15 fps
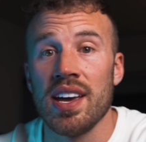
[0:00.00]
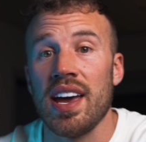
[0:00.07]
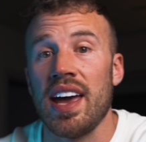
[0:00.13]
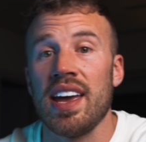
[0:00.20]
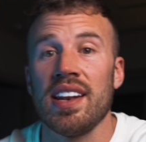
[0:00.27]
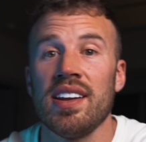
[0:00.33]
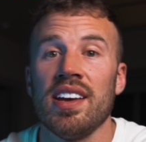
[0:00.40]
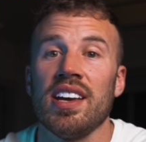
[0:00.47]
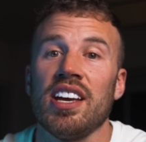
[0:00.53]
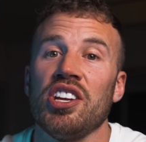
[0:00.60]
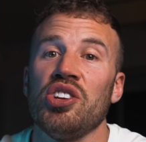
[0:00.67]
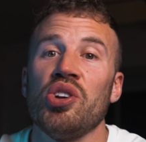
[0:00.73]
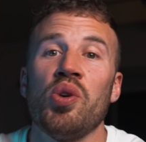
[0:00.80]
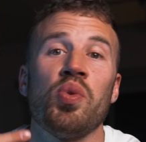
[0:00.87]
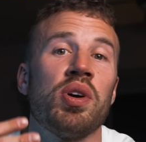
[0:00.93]
And, and
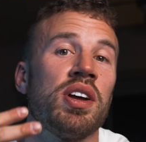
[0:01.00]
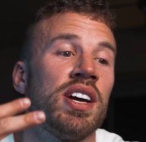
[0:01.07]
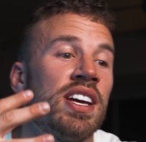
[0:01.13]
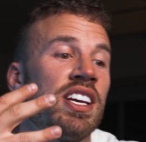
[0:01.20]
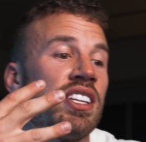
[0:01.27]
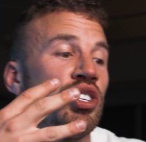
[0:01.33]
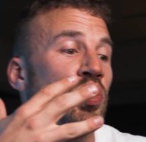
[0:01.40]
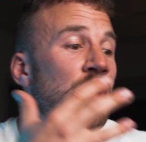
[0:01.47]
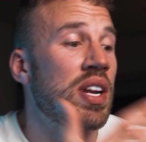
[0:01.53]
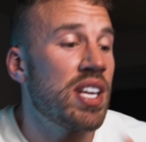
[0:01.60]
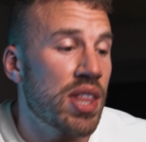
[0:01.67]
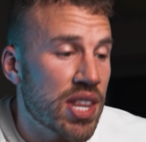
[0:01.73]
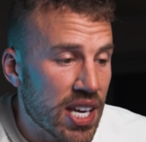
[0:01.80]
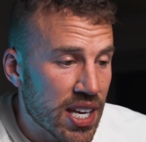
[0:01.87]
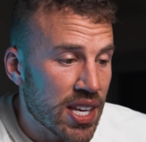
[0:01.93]
you don't want to do
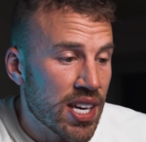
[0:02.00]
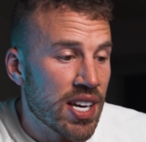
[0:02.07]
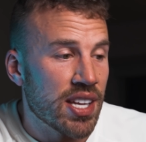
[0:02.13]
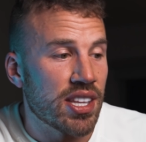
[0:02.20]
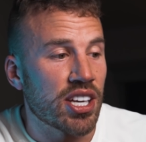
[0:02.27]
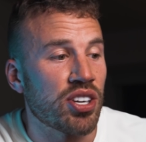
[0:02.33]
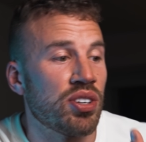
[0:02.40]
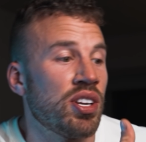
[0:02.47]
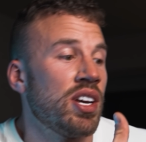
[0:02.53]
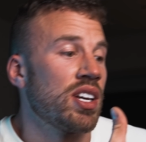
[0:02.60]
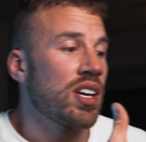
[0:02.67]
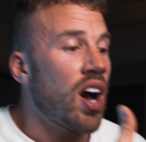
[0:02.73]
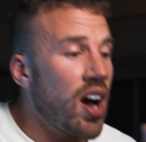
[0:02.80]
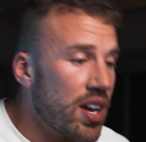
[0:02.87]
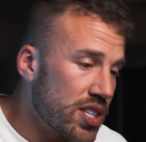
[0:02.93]
anything that could
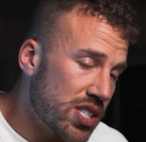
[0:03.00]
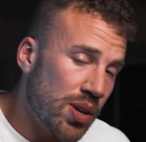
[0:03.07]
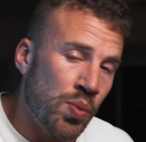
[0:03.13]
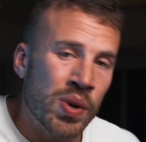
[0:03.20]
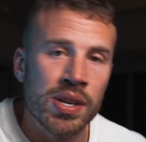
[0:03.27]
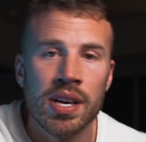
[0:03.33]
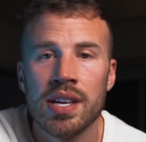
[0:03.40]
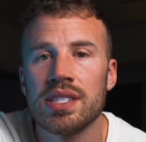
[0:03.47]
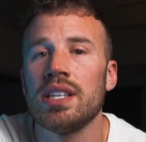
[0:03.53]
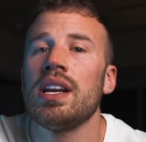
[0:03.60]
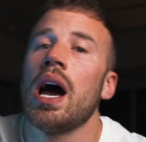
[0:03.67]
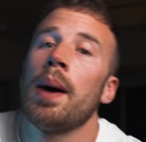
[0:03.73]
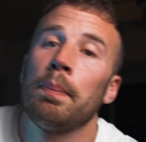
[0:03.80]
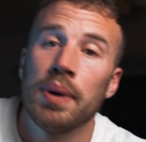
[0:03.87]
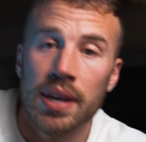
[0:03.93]
cause someone to
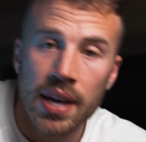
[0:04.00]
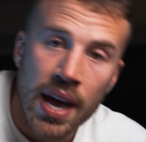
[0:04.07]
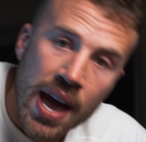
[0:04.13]
not be